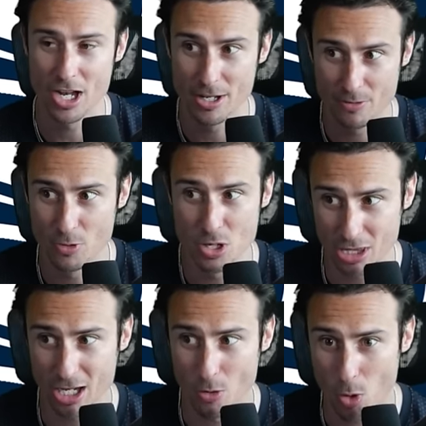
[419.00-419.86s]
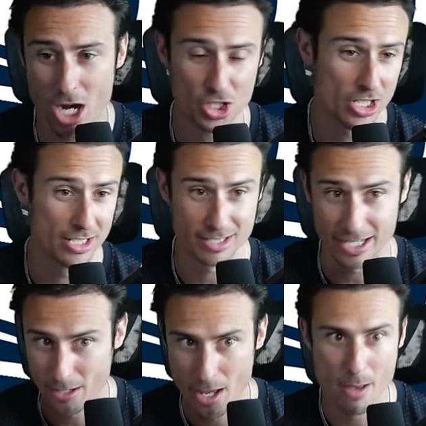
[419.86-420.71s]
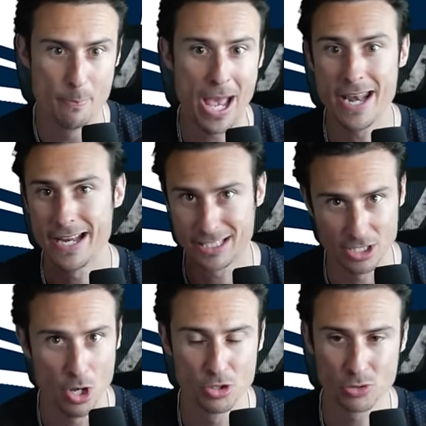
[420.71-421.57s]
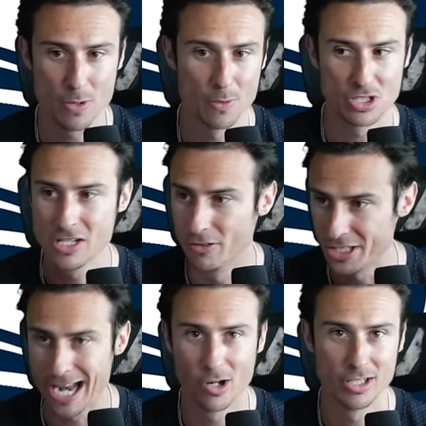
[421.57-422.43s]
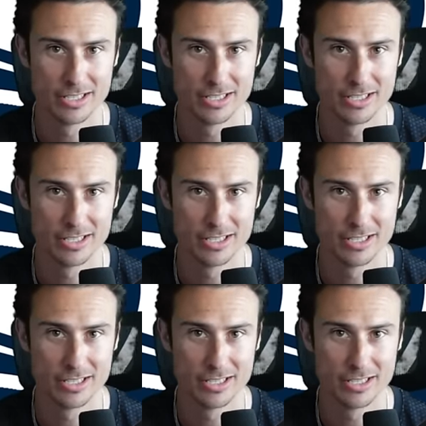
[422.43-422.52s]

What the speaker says: When you think of Washington, it's like Penix and those three receivers, air it